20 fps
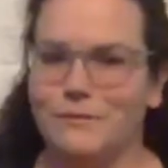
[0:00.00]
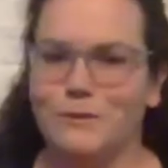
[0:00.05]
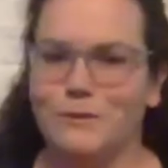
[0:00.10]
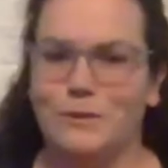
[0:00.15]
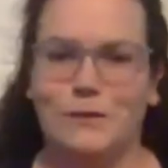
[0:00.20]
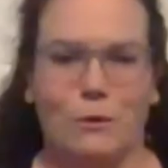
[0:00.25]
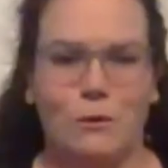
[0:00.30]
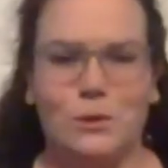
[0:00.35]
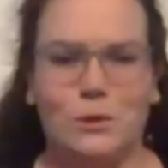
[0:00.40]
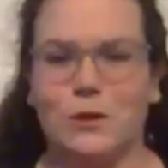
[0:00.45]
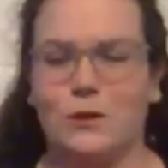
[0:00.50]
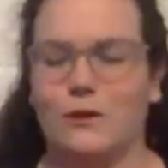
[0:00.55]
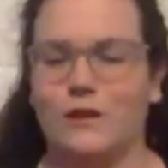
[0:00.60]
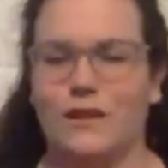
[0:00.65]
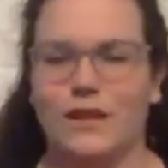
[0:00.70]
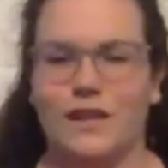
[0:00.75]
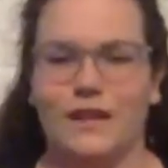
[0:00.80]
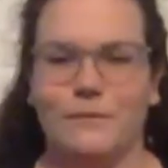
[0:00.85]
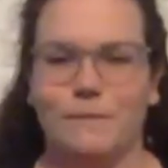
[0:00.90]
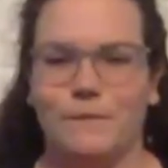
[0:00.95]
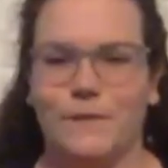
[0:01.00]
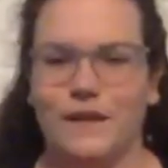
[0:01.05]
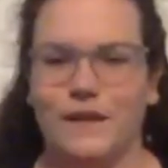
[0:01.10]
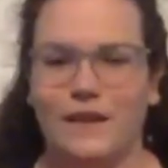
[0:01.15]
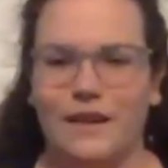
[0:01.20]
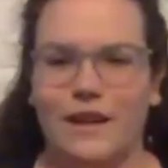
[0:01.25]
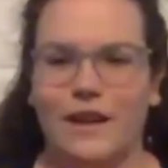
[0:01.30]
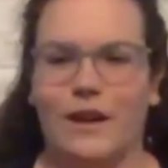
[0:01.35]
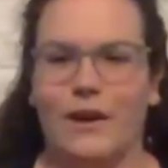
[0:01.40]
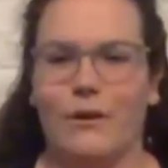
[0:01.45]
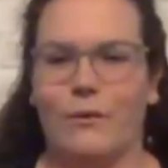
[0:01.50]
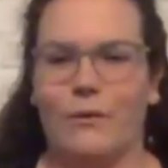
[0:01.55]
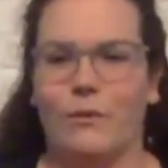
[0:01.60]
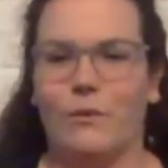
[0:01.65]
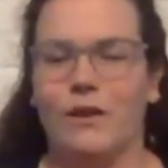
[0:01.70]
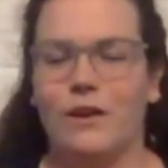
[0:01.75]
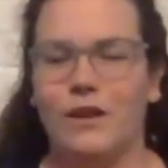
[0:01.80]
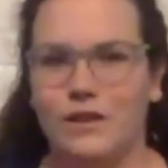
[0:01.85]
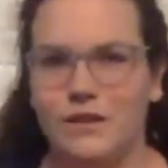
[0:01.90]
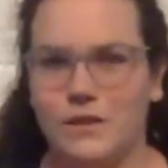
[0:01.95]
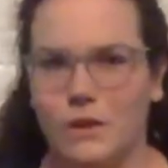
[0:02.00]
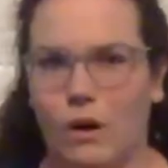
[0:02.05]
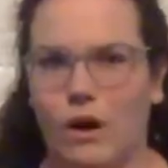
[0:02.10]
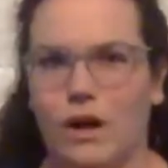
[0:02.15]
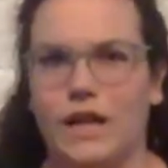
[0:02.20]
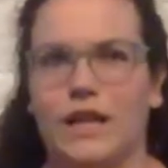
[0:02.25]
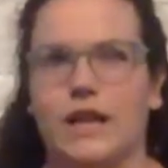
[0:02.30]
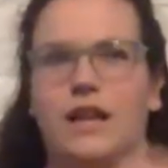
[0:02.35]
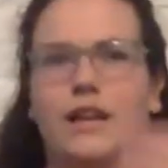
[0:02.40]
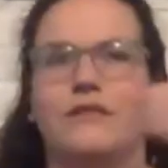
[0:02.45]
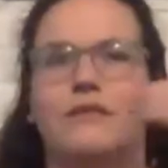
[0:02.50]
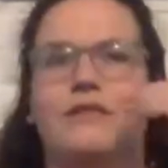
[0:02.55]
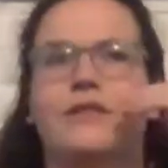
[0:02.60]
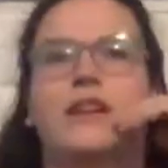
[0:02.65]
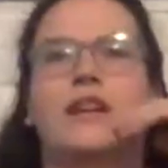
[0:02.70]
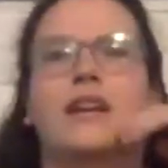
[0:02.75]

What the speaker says: social and talkative.